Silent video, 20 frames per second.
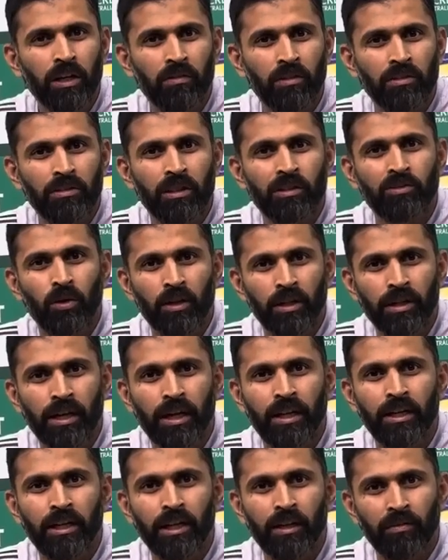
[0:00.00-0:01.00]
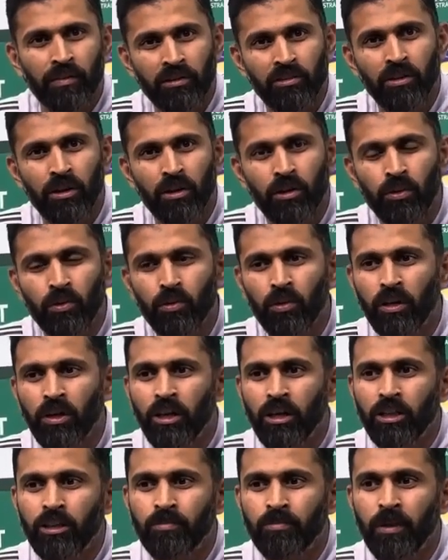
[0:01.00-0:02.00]
give us that solidarity with Jaddu,
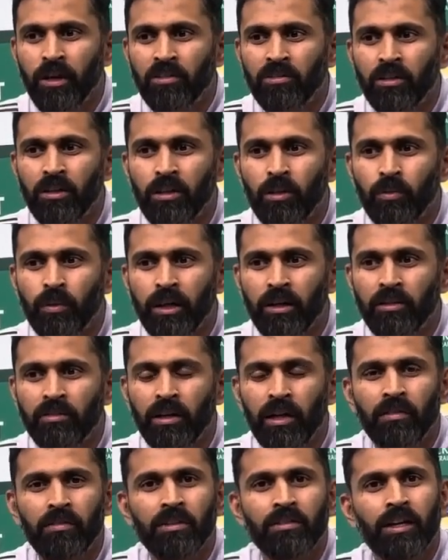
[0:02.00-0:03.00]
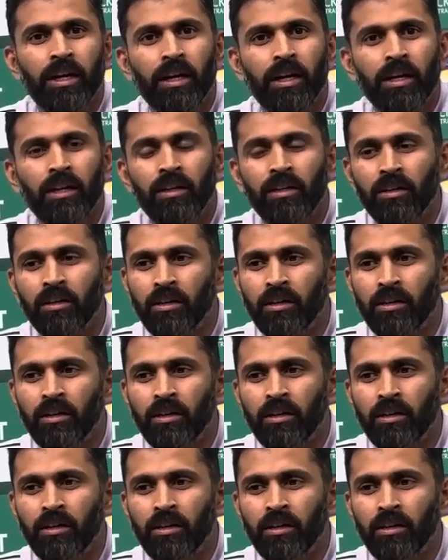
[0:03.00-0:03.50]
especially the way Travis Head